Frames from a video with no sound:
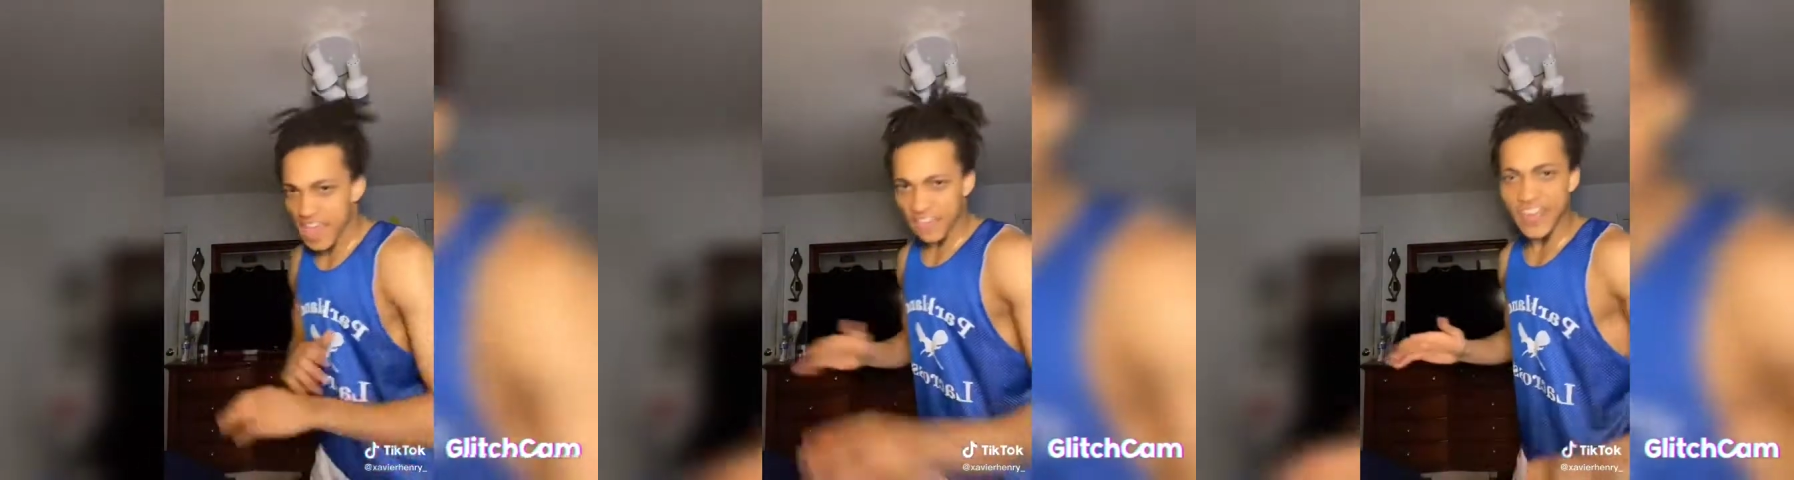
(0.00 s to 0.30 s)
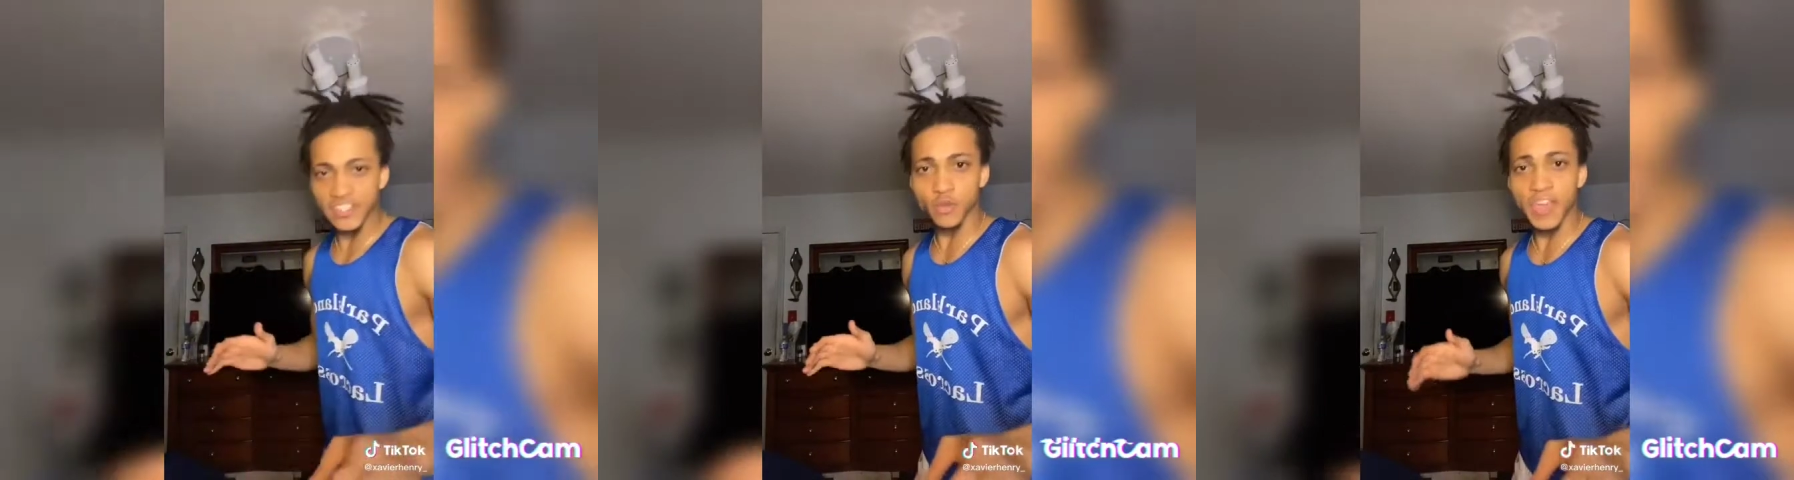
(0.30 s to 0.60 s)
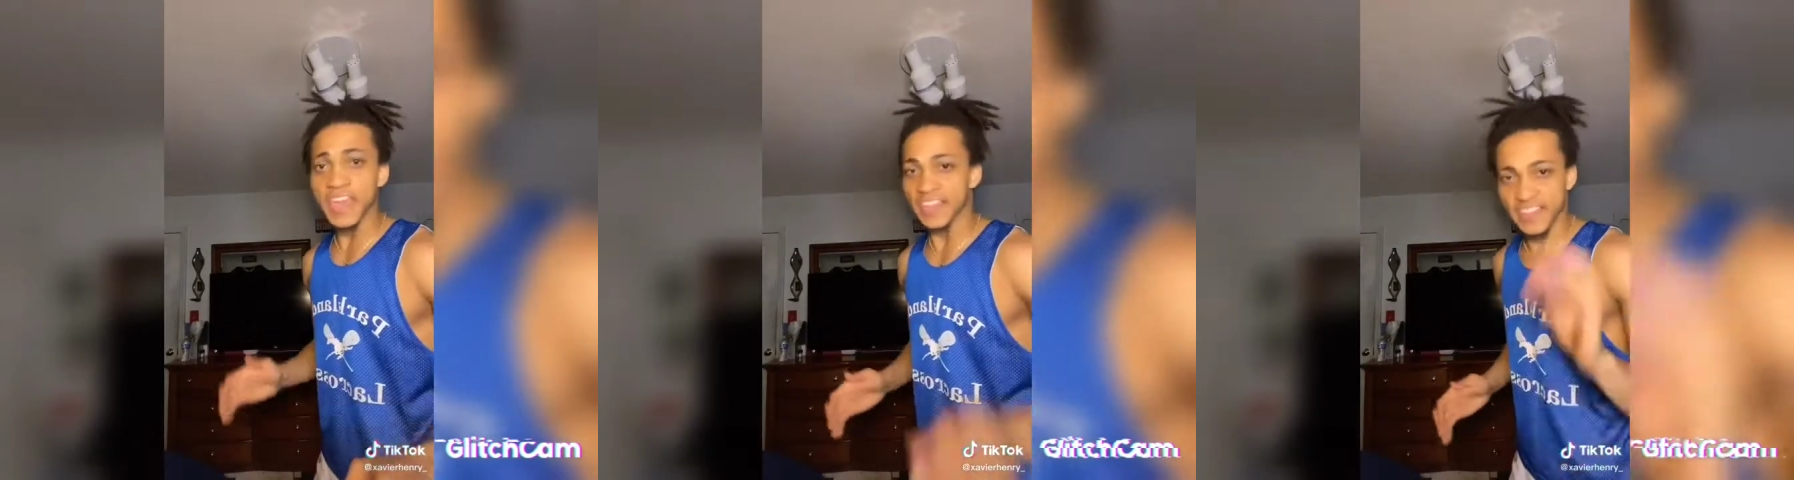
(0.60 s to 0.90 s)
and that's
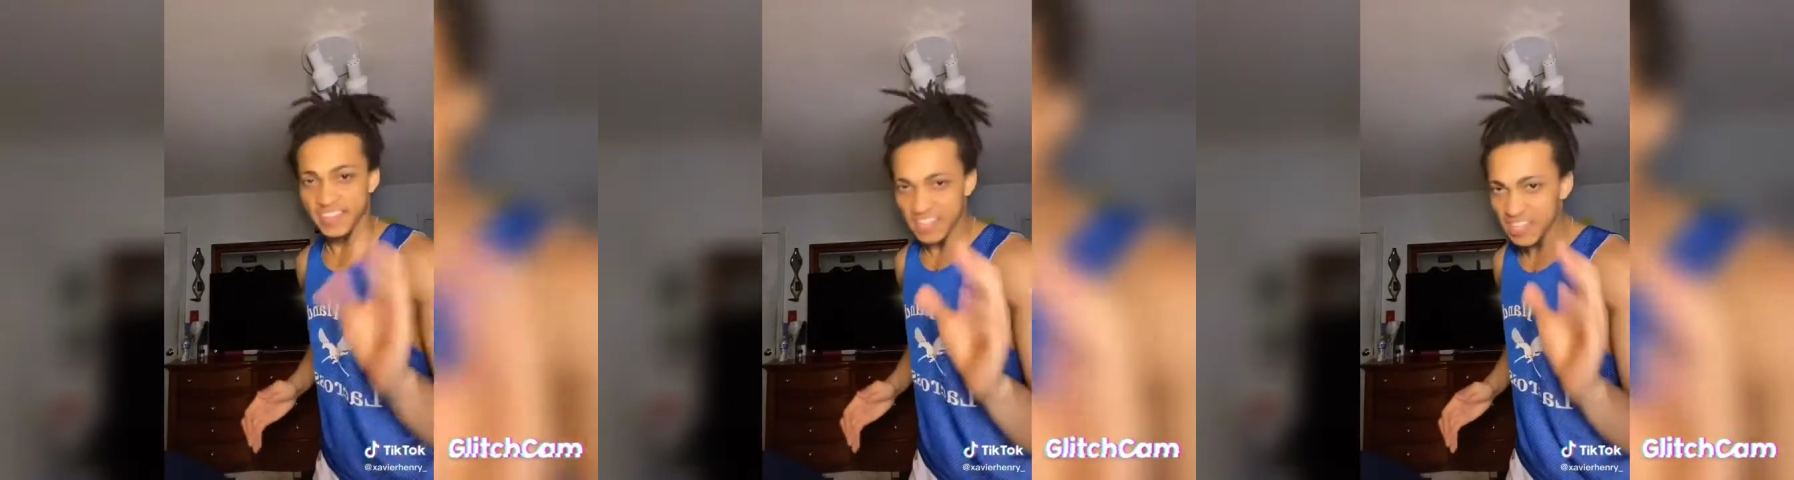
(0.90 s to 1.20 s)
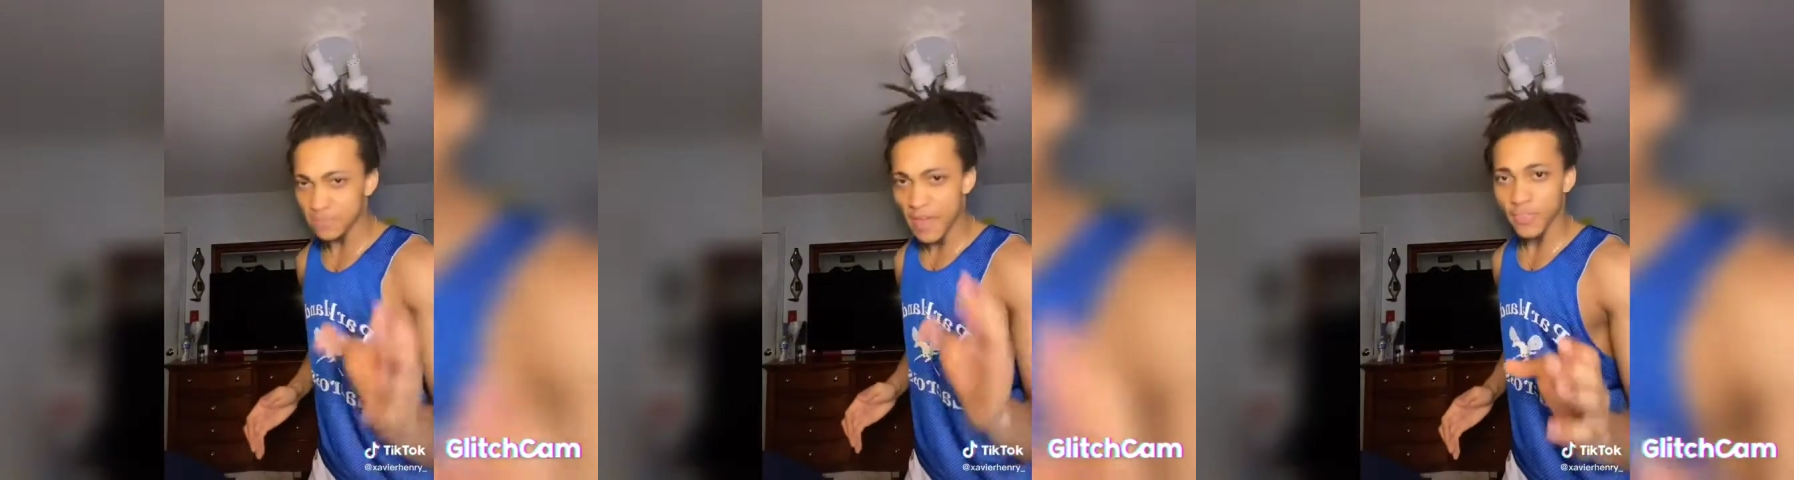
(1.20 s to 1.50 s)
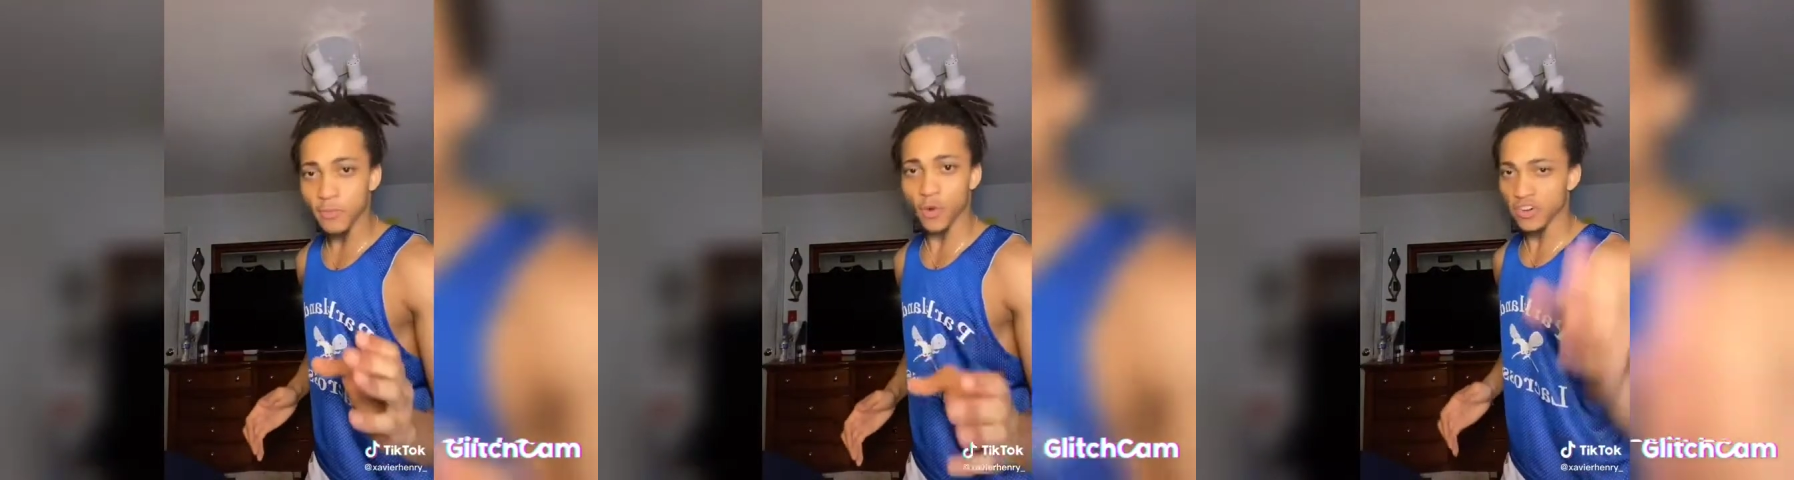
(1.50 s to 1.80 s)
okay, because this
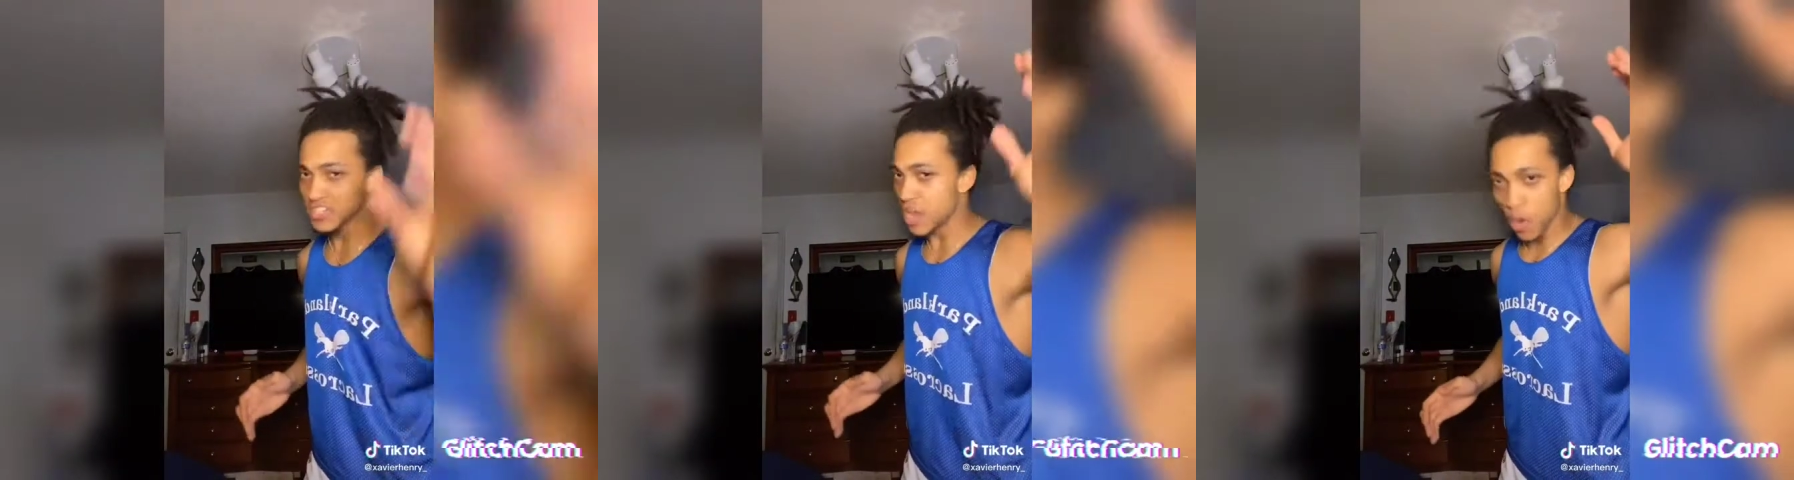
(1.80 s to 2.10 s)
method works